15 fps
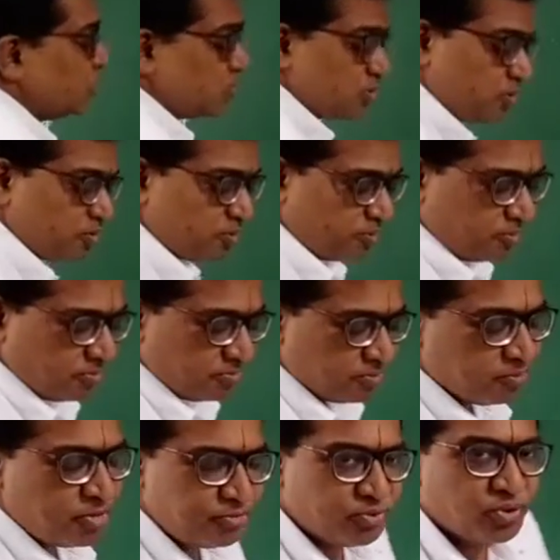So
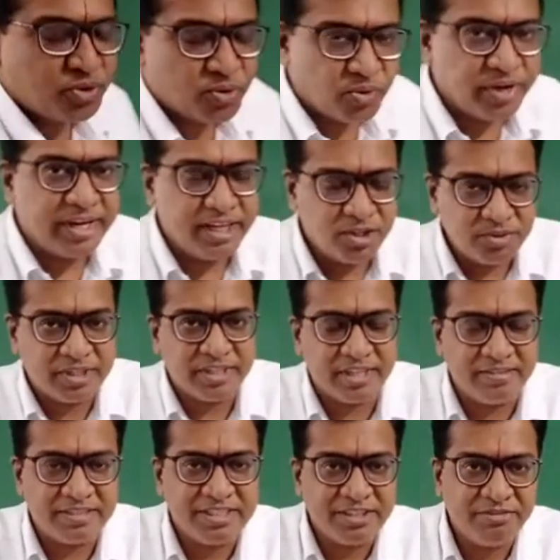before going to the
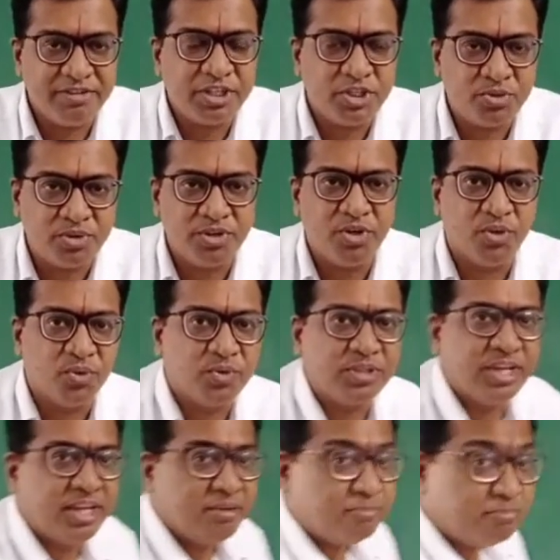derivation, we should know
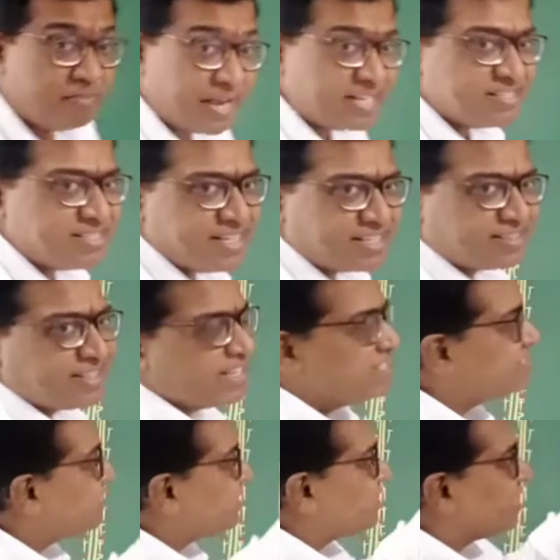the basic
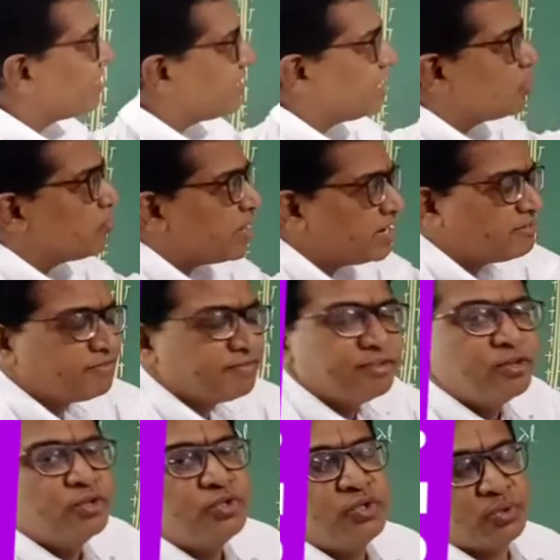things that are required
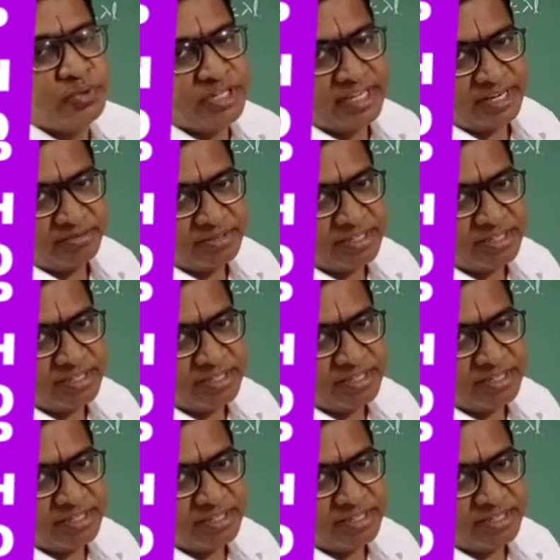to derive